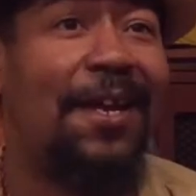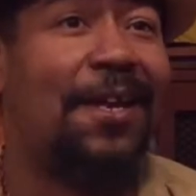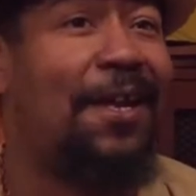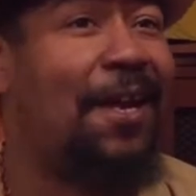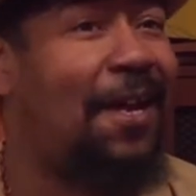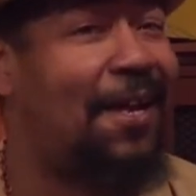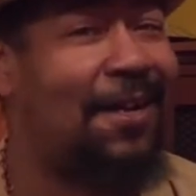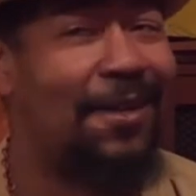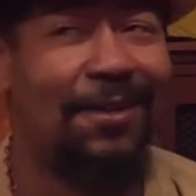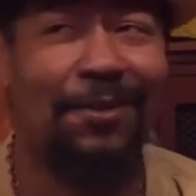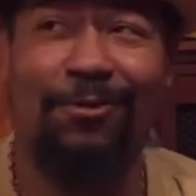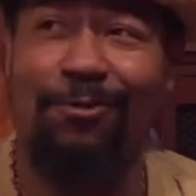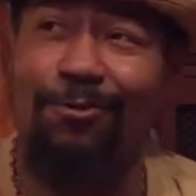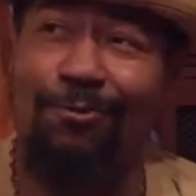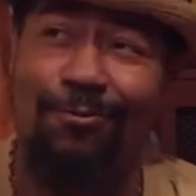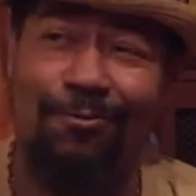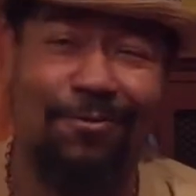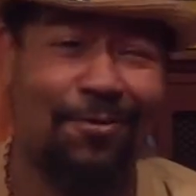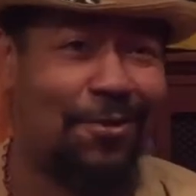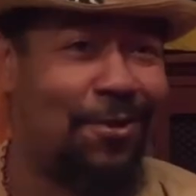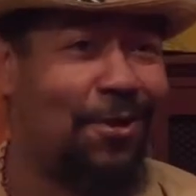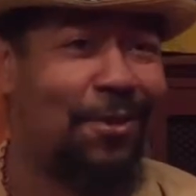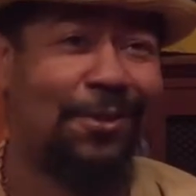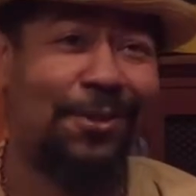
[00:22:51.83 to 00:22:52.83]
he had a
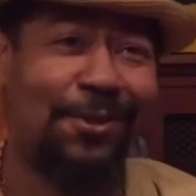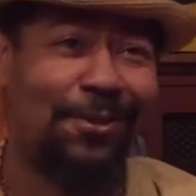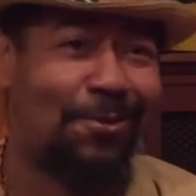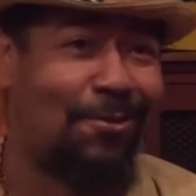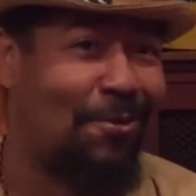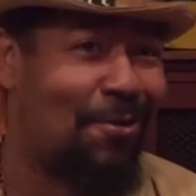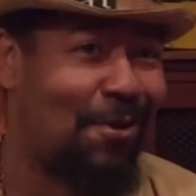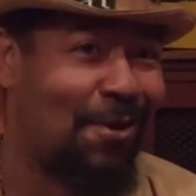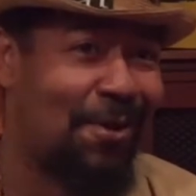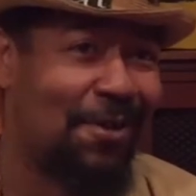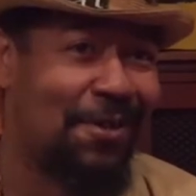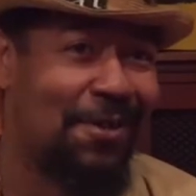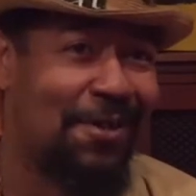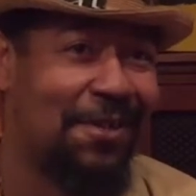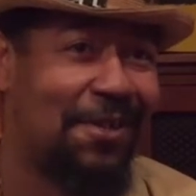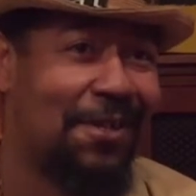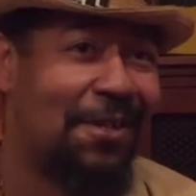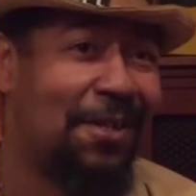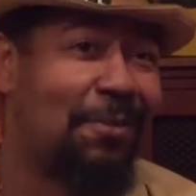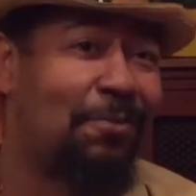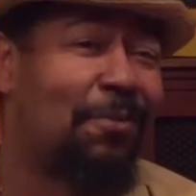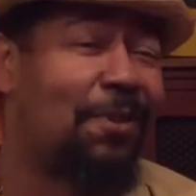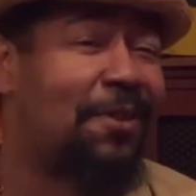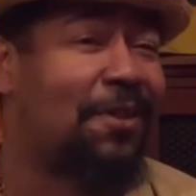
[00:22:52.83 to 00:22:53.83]
good score.
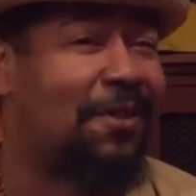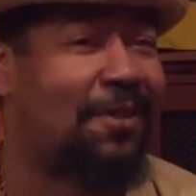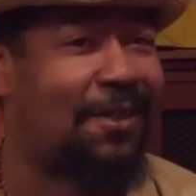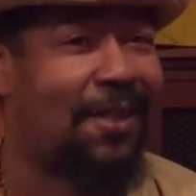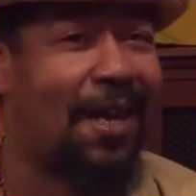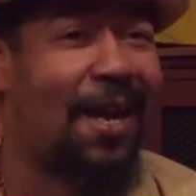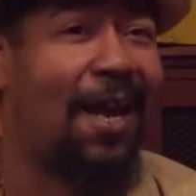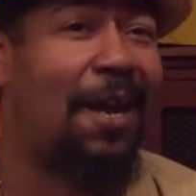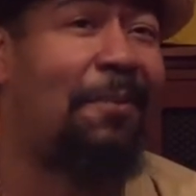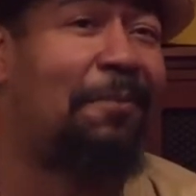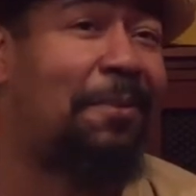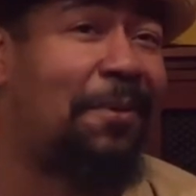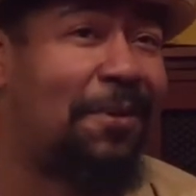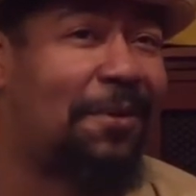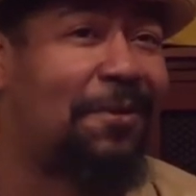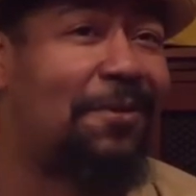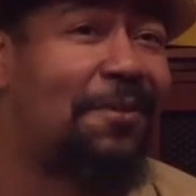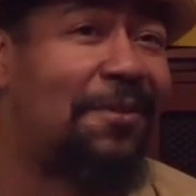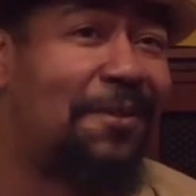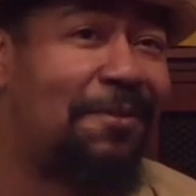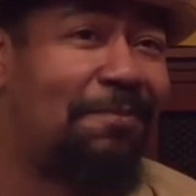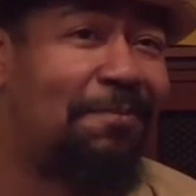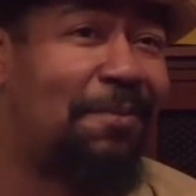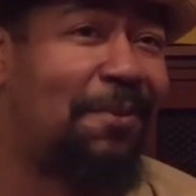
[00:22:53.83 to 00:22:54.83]
But the time
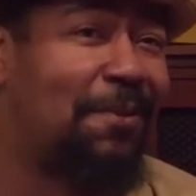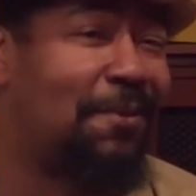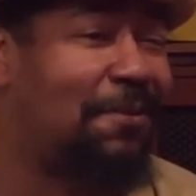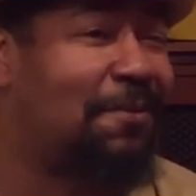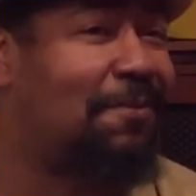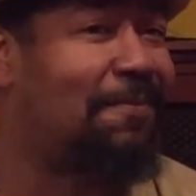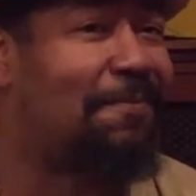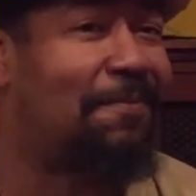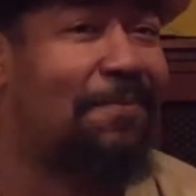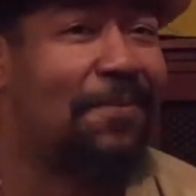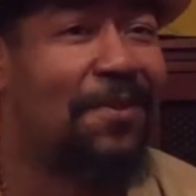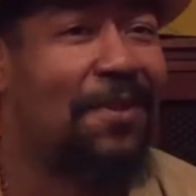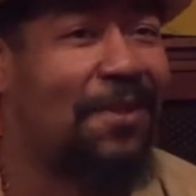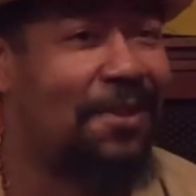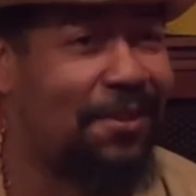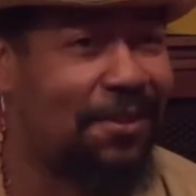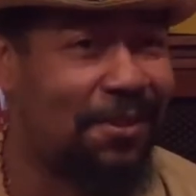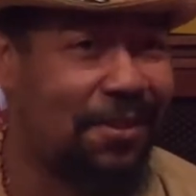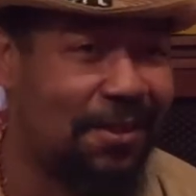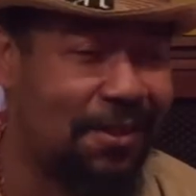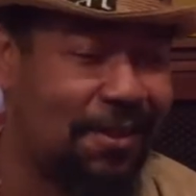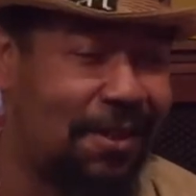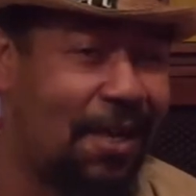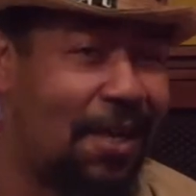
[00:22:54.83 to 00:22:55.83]
penalty, boom,
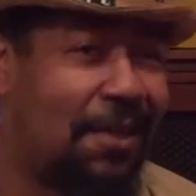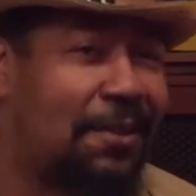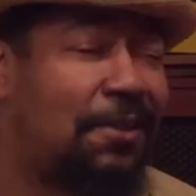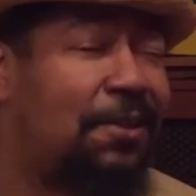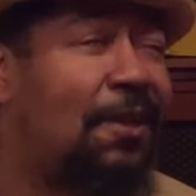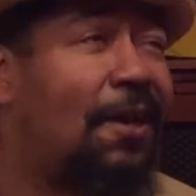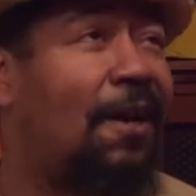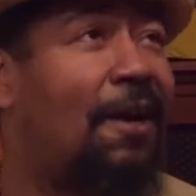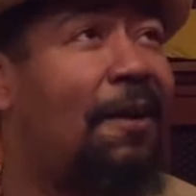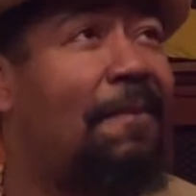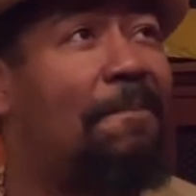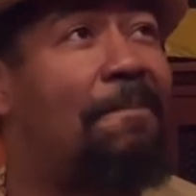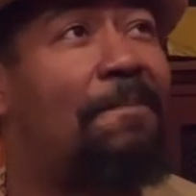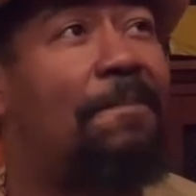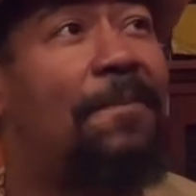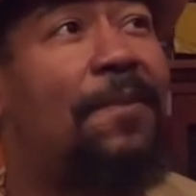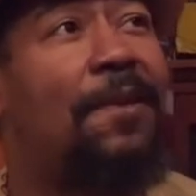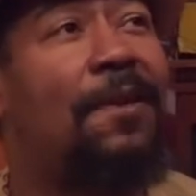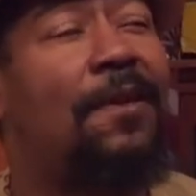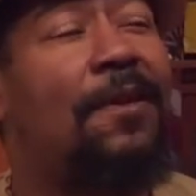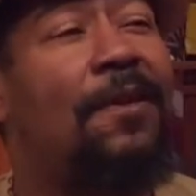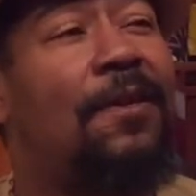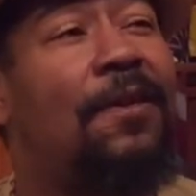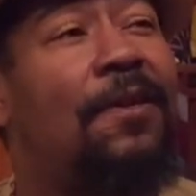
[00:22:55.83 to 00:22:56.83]
shit got chopped.
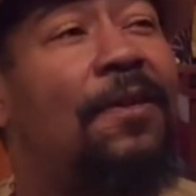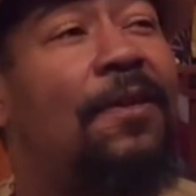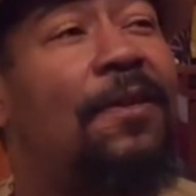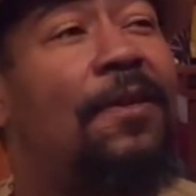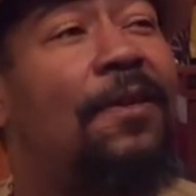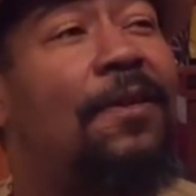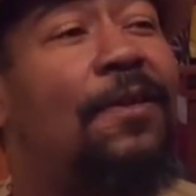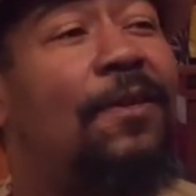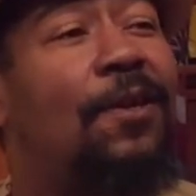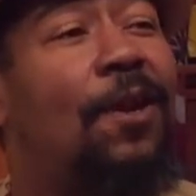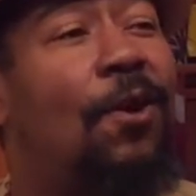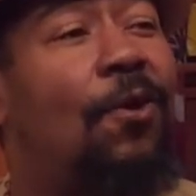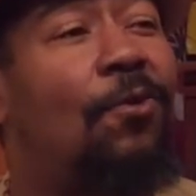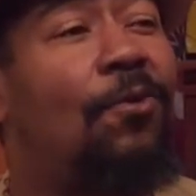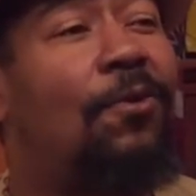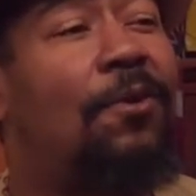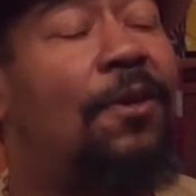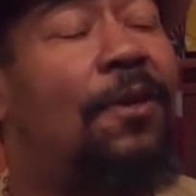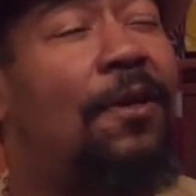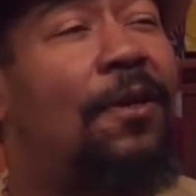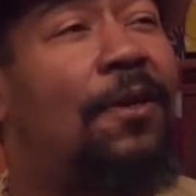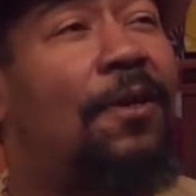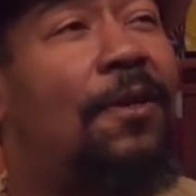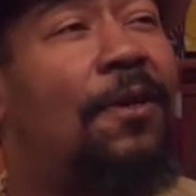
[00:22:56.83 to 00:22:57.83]

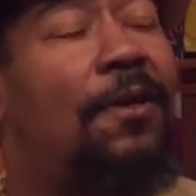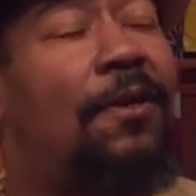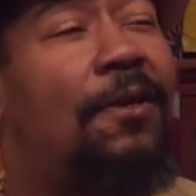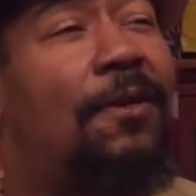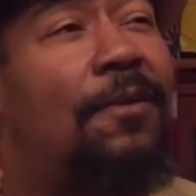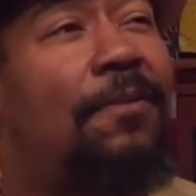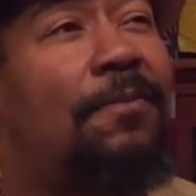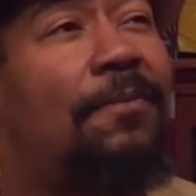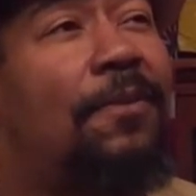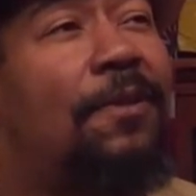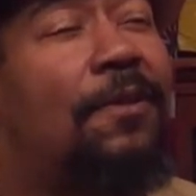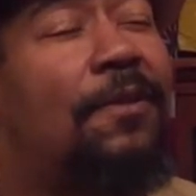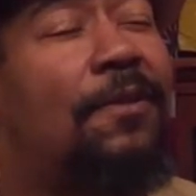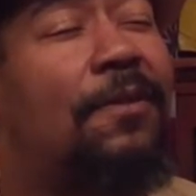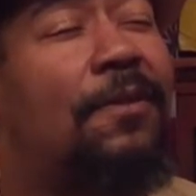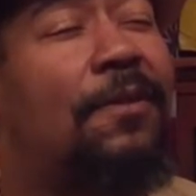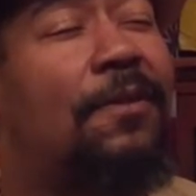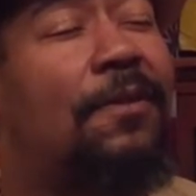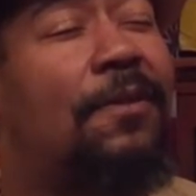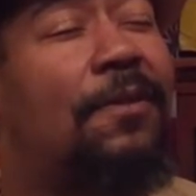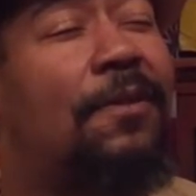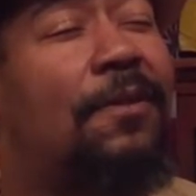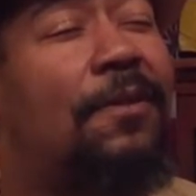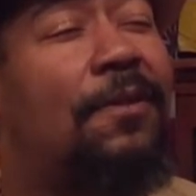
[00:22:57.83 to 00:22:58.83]
Cola,
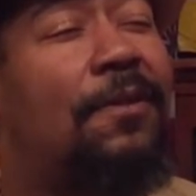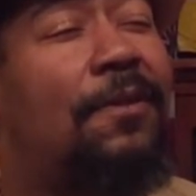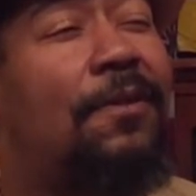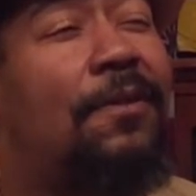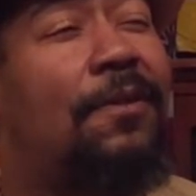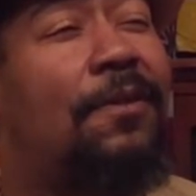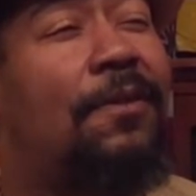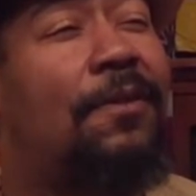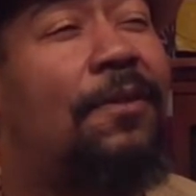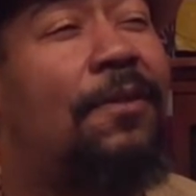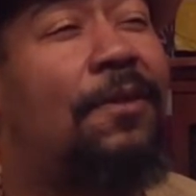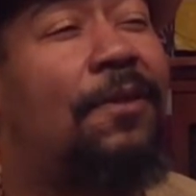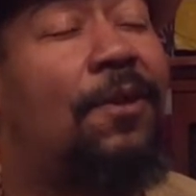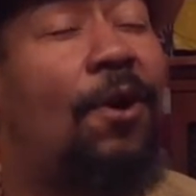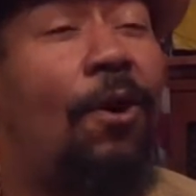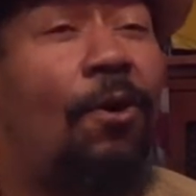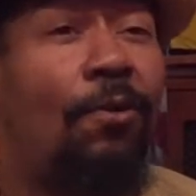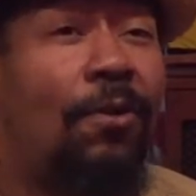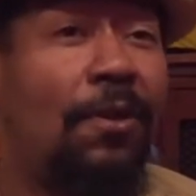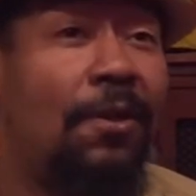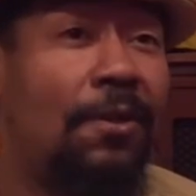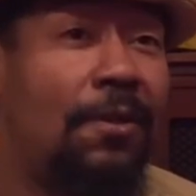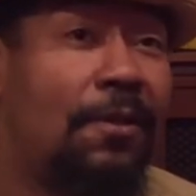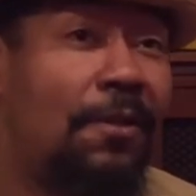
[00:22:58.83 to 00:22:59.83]

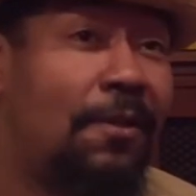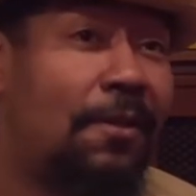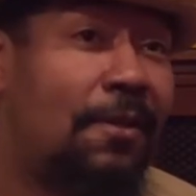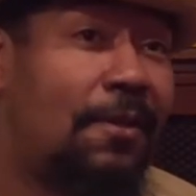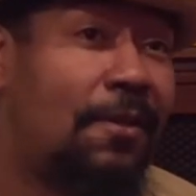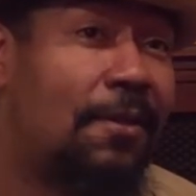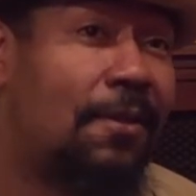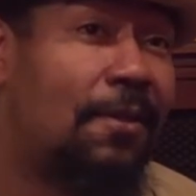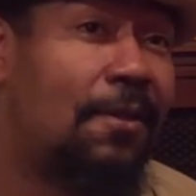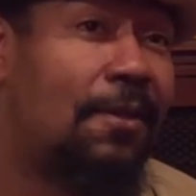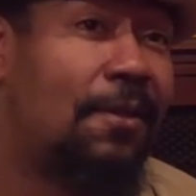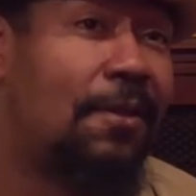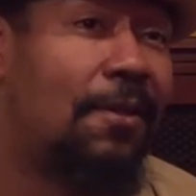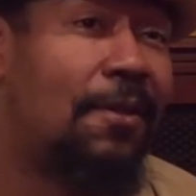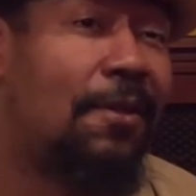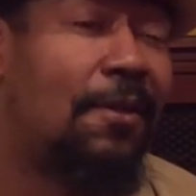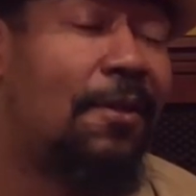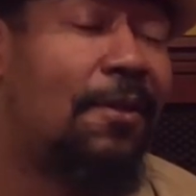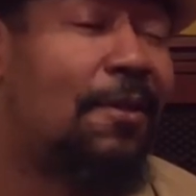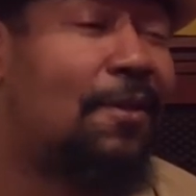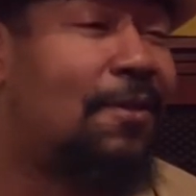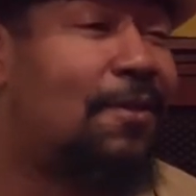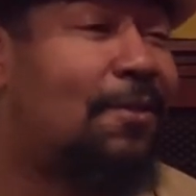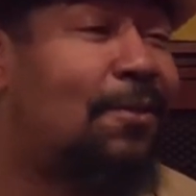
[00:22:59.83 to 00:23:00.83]
as
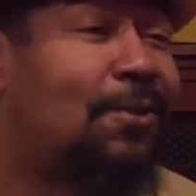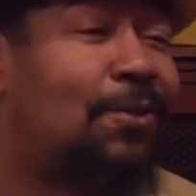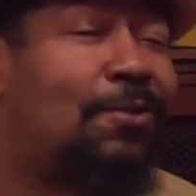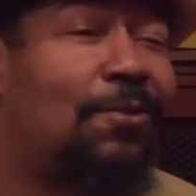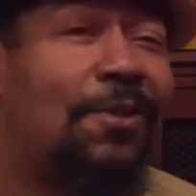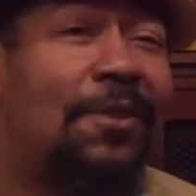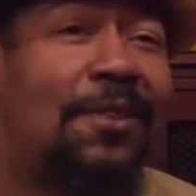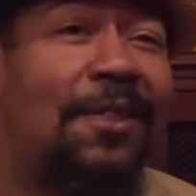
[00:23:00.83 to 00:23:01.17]
soon as